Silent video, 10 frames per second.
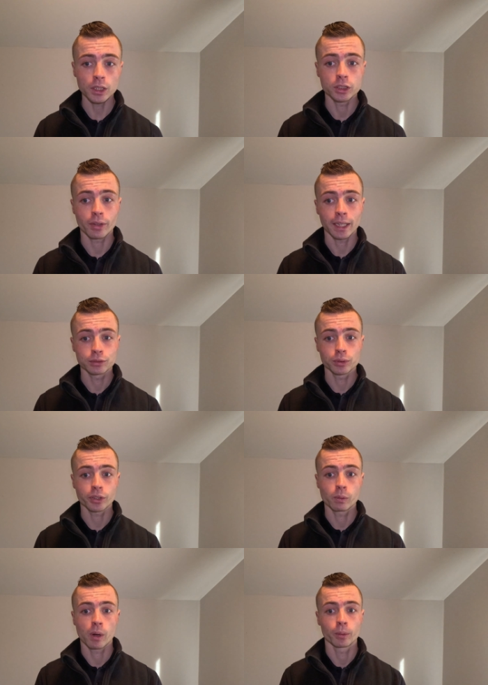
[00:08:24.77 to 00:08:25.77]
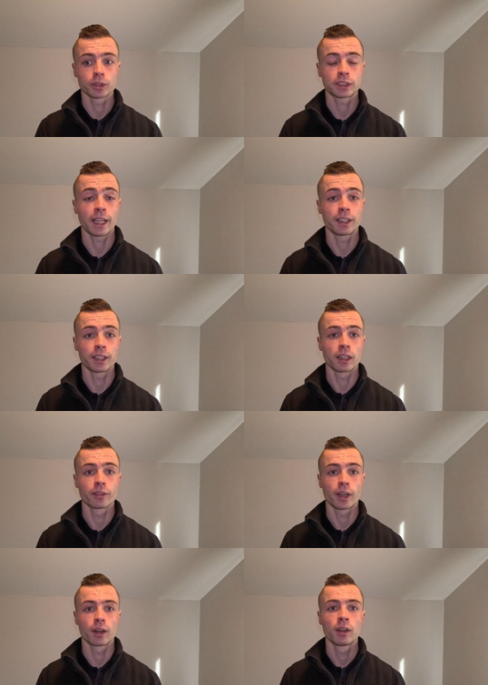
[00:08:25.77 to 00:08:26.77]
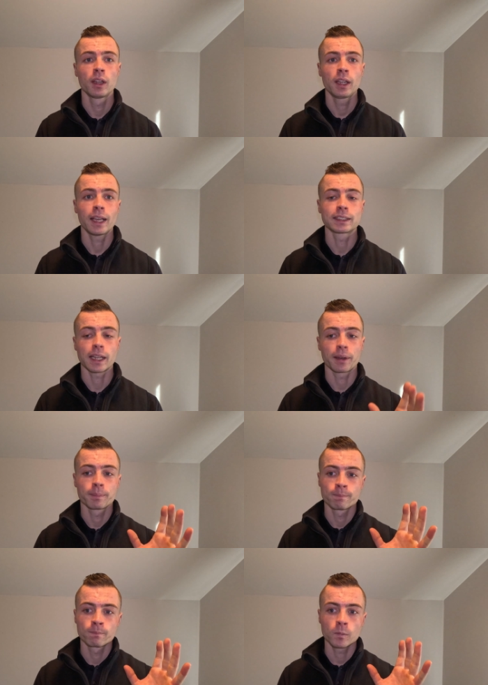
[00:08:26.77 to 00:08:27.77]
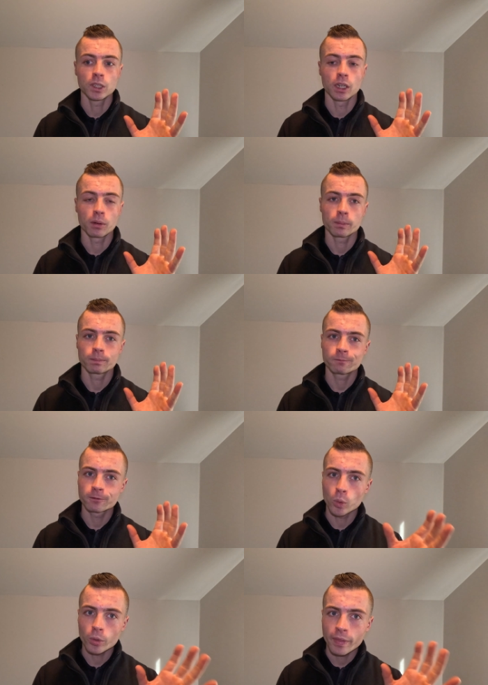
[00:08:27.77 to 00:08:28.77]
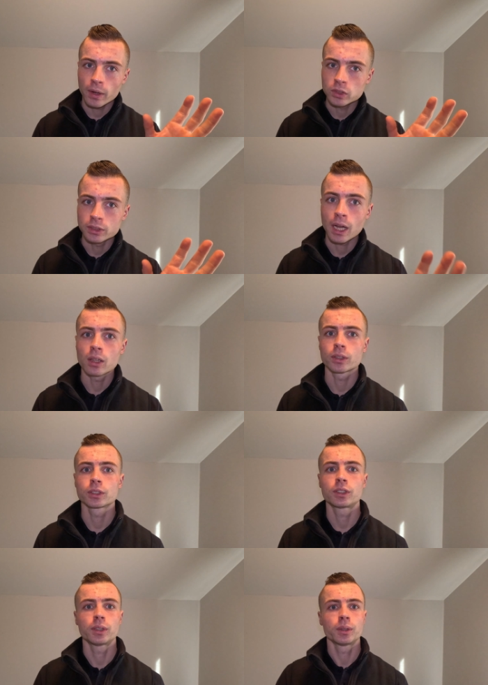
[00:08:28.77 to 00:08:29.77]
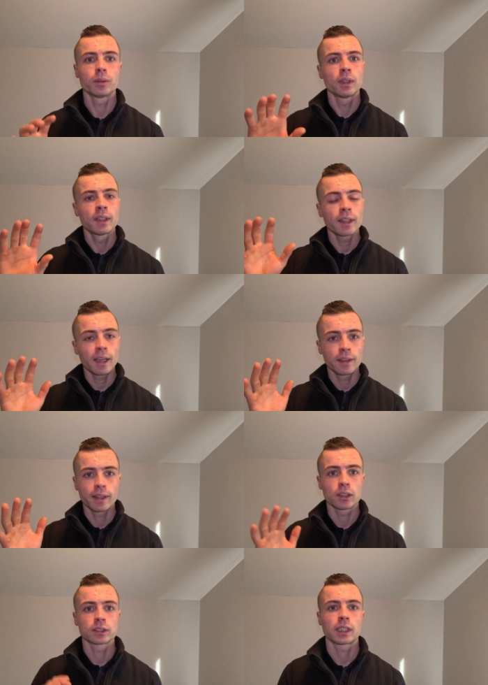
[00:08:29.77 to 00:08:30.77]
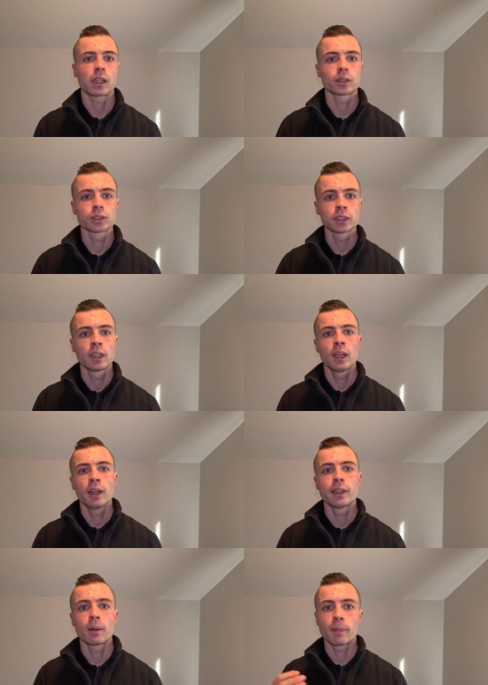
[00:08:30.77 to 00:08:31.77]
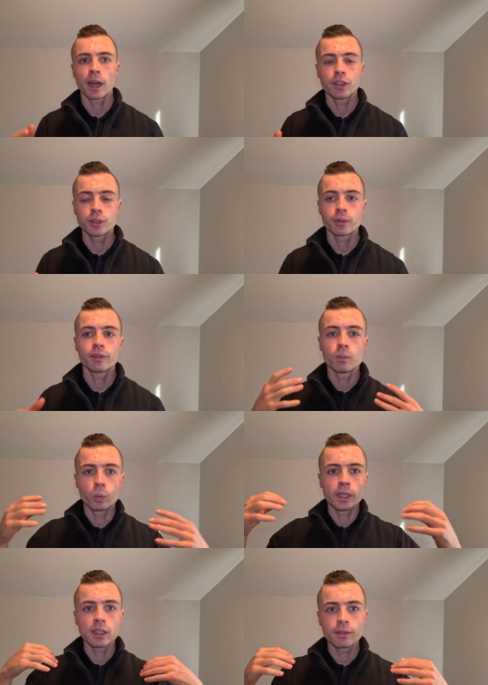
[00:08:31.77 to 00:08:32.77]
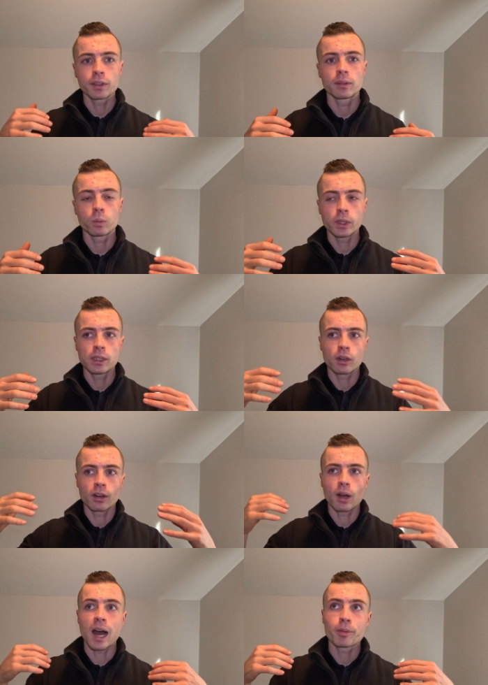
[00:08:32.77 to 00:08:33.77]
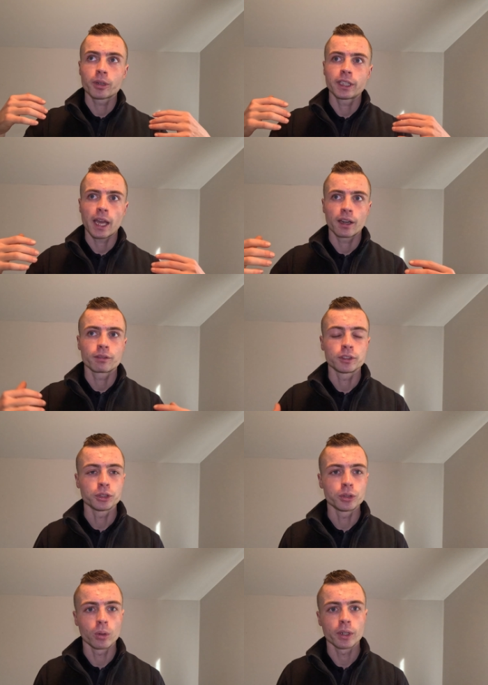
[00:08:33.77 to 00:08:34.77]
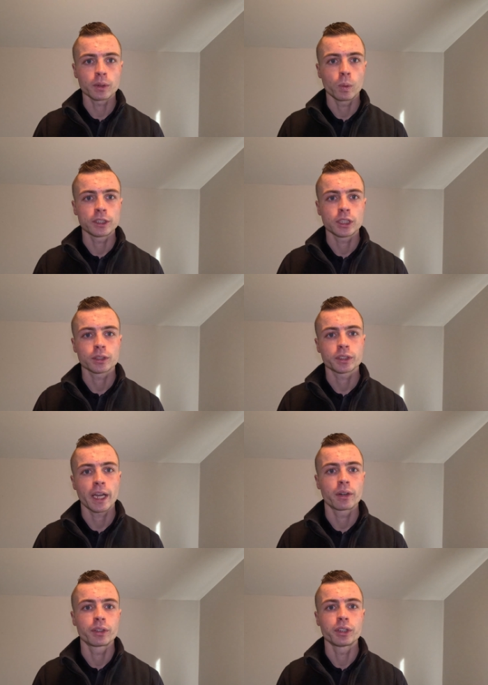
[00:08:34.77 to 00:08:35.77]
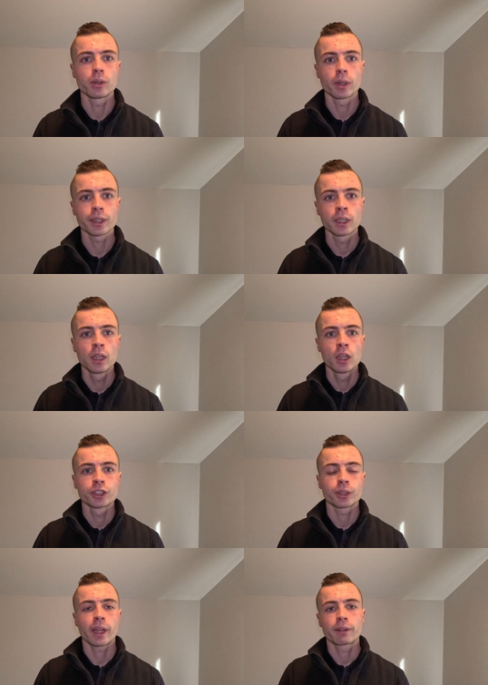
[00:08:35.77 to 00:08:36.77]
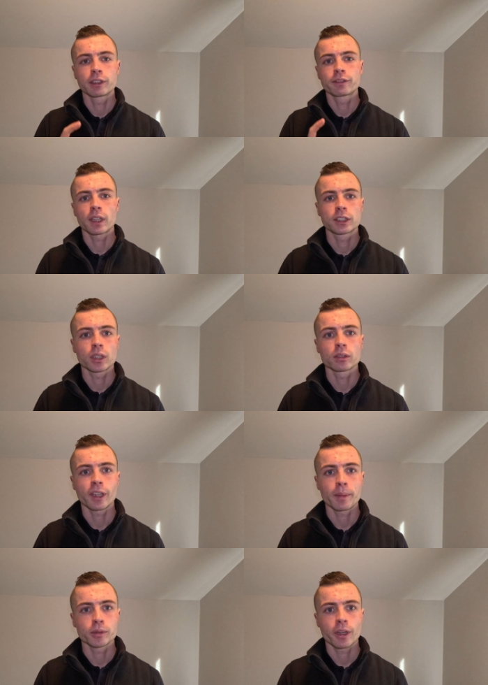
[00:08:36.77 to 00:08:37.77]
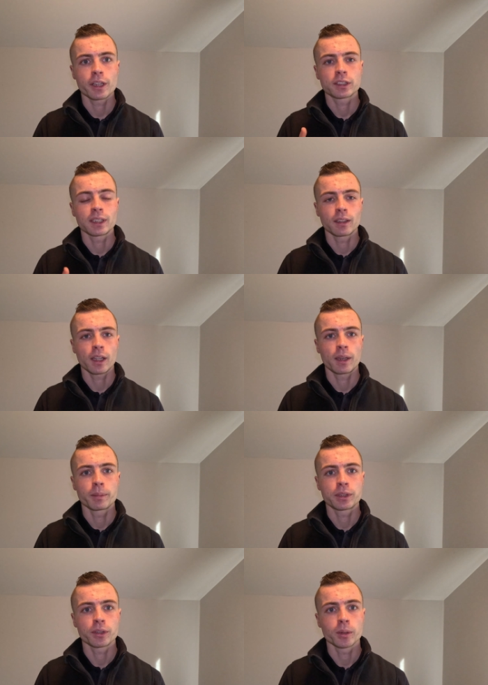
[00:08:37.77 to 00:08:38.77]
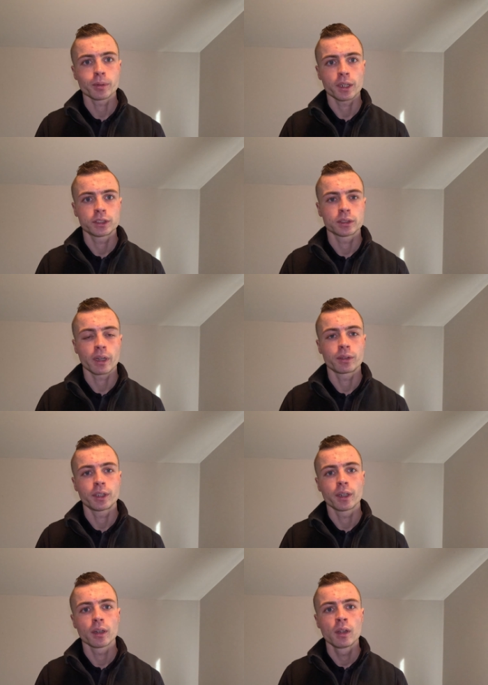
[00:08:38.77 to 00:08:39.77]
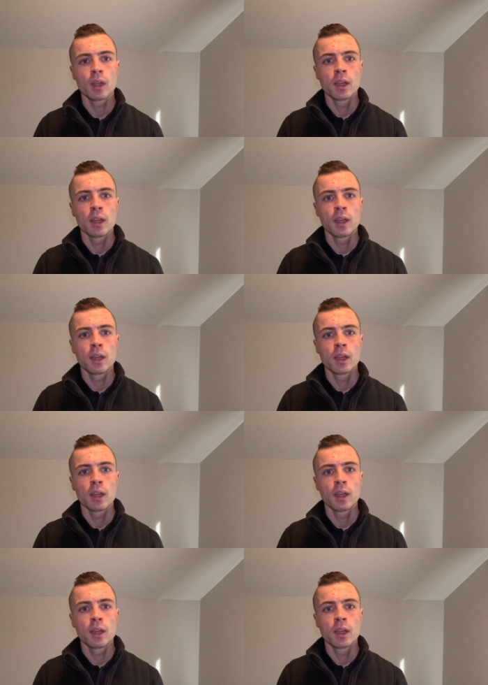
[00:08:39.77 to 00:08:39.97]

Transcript: So that's really where we're standing on there, is that, $4,000 to $8,000. Now, mind you, we are operating out of New York, Westchester County, New York, so that reflects our labor rates and material prices around here.